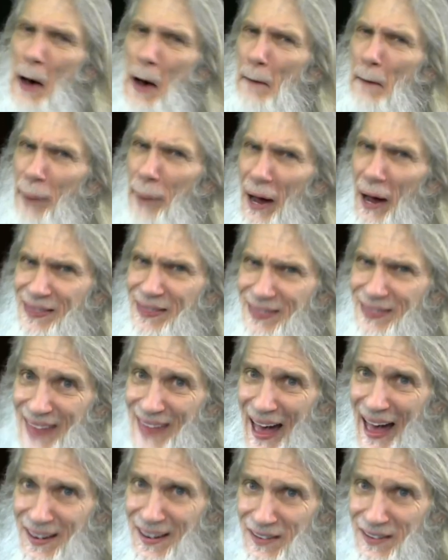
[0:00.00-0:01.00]
But
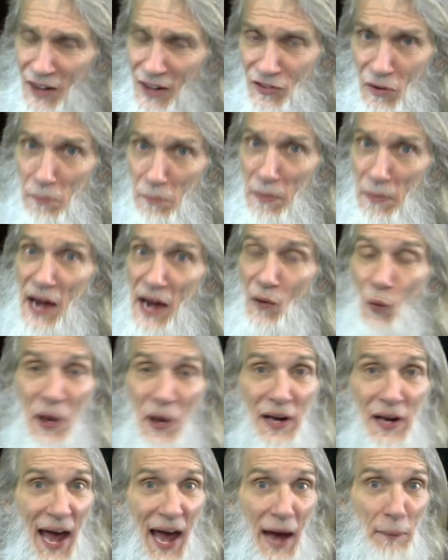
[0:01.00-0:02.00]
that doesn't mean we
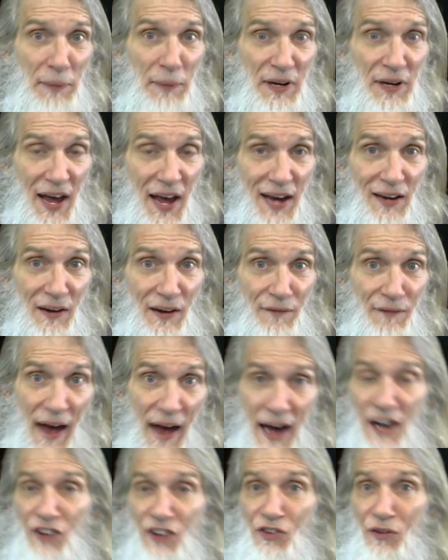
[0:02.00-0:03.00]
can't be taking
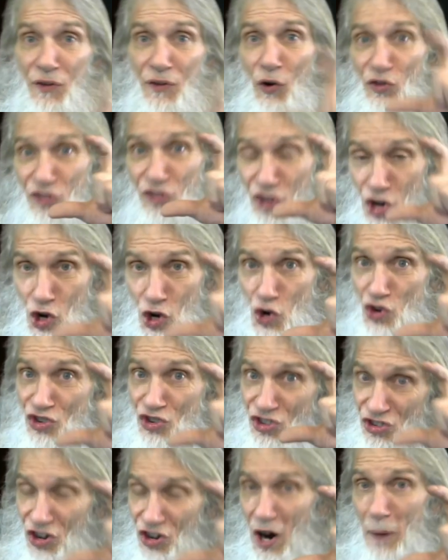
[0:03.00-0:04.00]
advantage of those huge
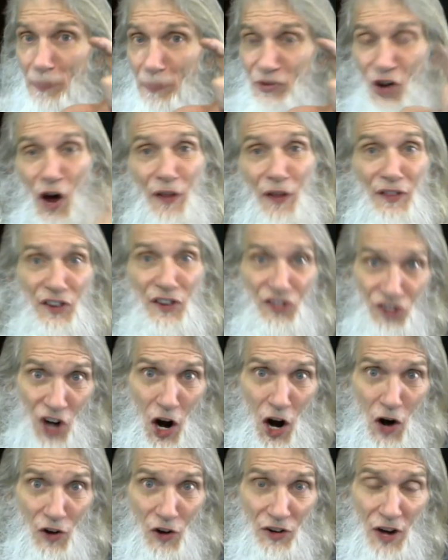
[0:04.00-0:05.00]
jumps on the
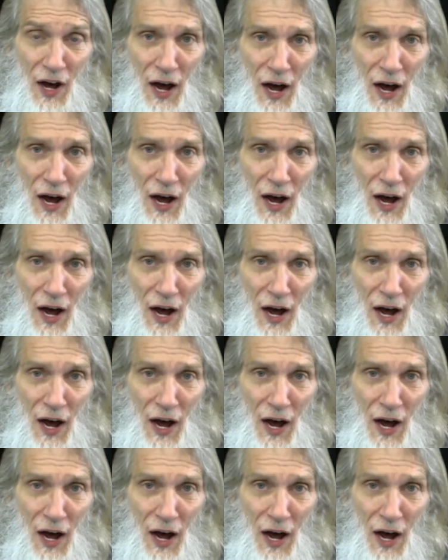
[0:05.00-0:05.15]
chart.